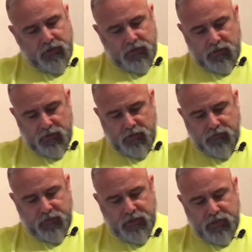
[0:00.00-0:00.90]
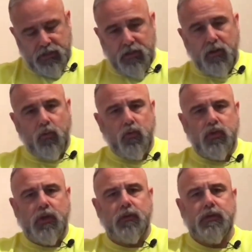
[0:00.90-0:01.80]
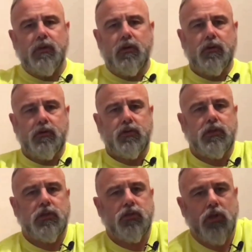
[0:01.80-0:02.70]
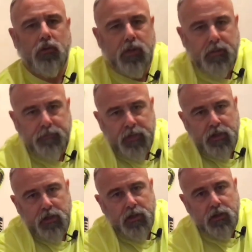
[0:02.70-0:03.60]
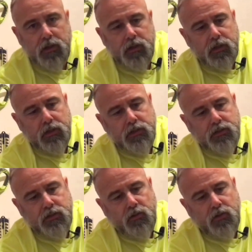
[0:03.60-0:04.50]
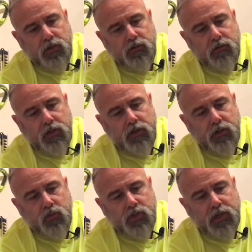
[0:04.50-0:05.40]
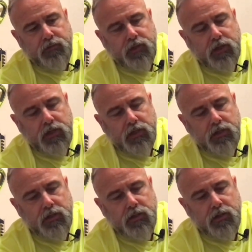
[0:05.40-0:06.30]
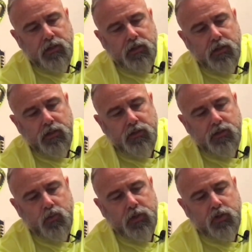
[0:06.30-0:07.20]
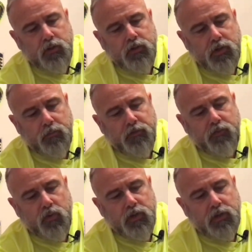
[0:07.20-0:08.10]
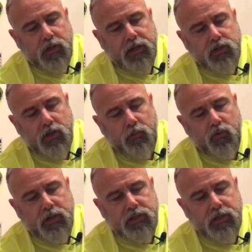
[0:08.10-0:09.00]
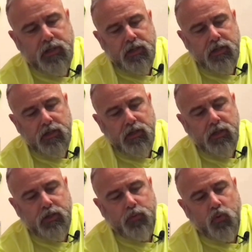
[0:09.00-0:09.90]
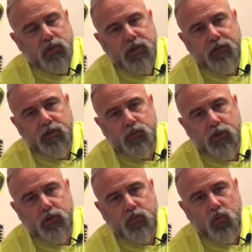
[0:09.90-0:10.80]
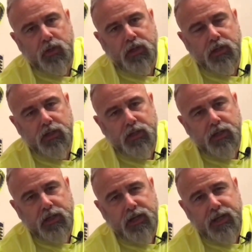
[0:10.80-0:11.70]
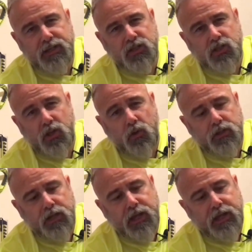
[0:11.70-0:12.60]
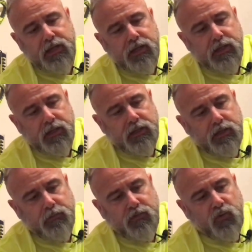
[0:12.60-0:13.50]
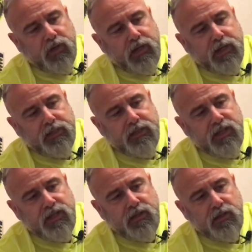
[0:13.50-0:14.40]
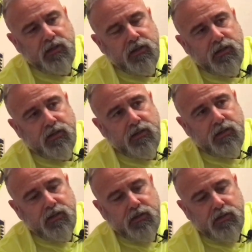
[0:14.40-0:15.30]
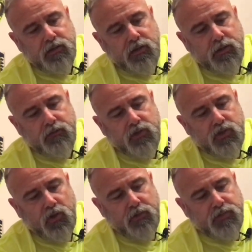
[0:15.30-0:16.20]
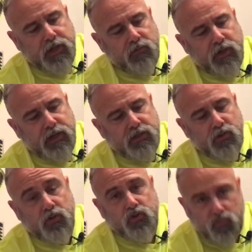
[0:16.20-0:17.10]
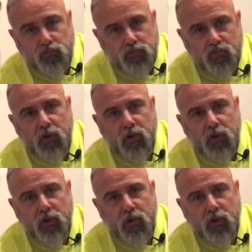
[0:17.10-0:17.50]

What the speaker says: You know, fantastic. Oh, also it's got, just to show you, it's got your little safety switch. So before you can actually operate it, you need to pull your safety switch and pull that. And it has a slight delay before it kicks in, so it gives you time to get ready. It's not straight